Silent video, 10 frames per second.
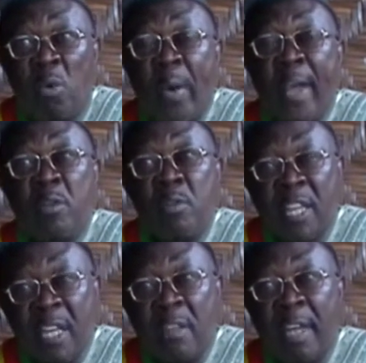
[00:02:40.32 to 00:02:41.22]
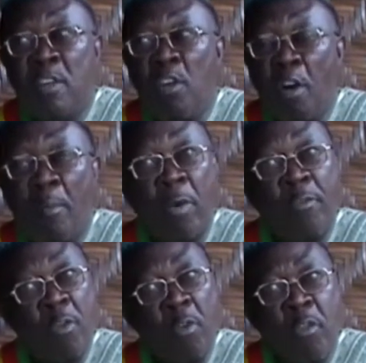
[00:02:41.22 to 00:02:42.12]
where you think that
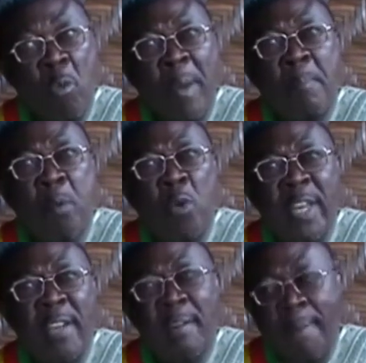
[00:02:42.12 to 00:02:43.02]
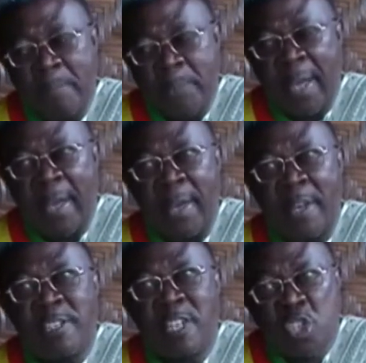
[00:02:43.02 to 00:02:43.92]
from one polling
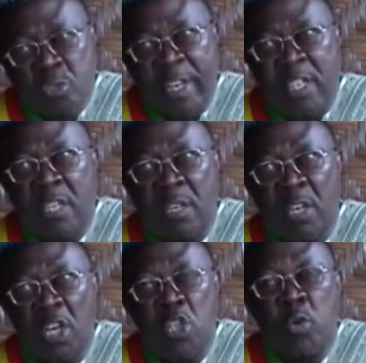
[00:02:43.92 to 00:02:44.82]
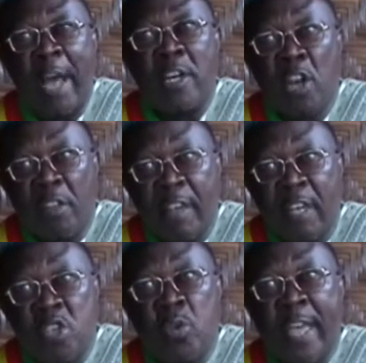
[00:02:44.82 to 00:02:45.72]
district to another
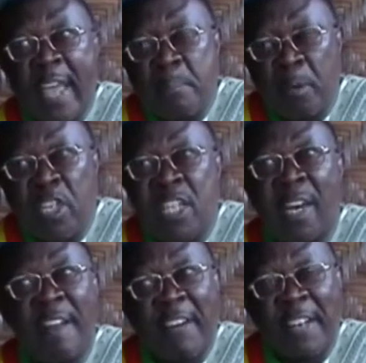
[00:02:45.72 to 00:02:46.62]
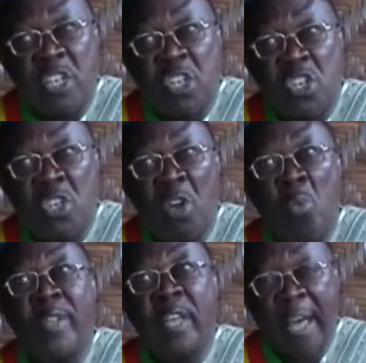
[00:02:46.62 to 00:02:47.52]
to gain political advantage
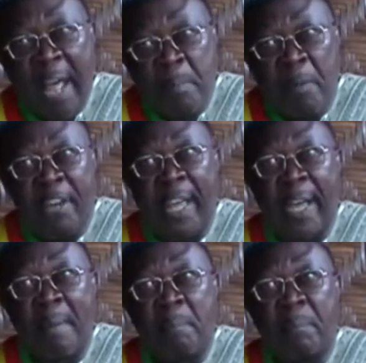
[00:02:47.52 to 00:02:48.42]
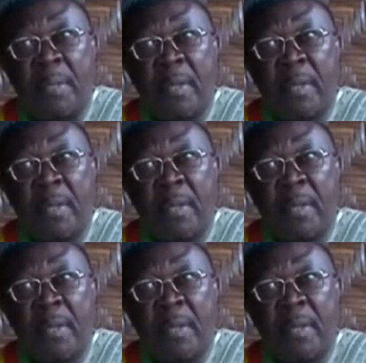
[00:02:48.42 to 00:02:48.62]
with the help of Elecam.